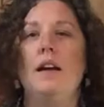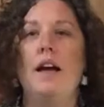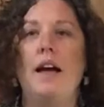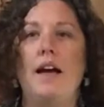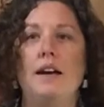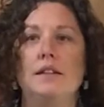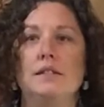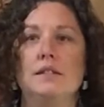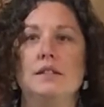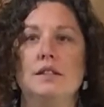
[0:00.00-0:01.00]

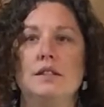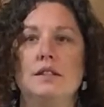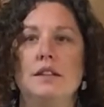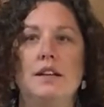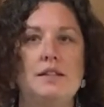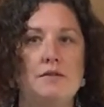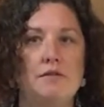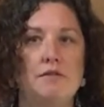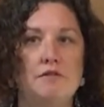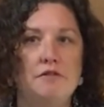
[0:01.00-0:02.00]
And it's
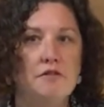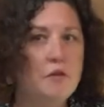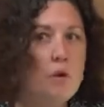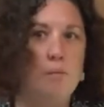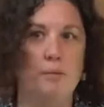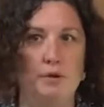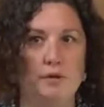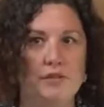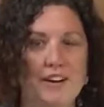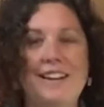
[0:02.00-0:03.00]

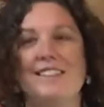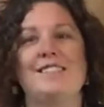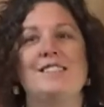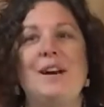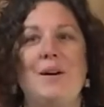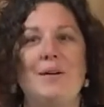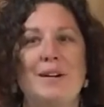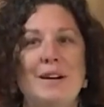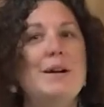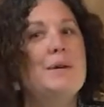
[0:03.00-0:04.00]
foolproof. So
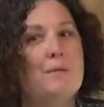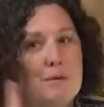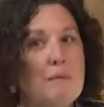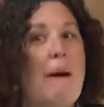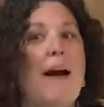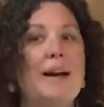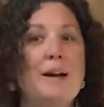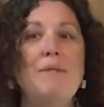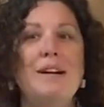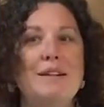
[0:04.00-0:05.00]
we'll be back in a
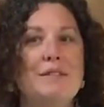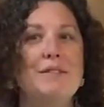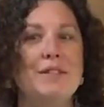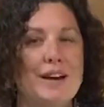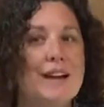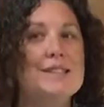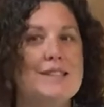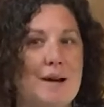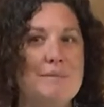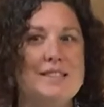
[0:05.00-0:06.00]
minute for the next steps.